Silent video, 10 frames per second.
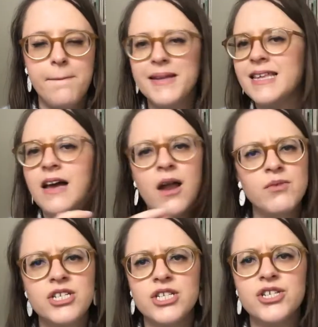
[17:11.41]
But the yarn
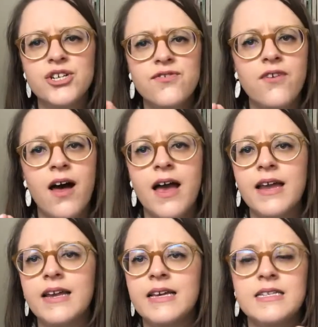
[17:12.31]
was just too
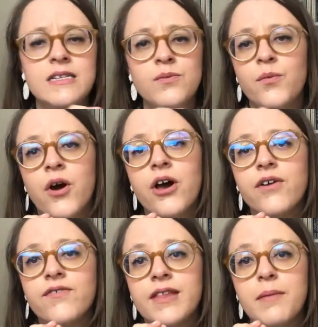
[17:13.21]
fine, it didn't work
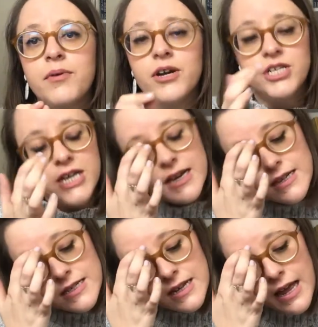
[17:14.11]
for that
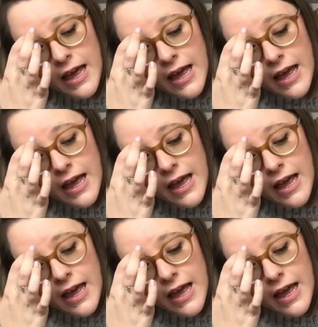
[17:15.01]
project,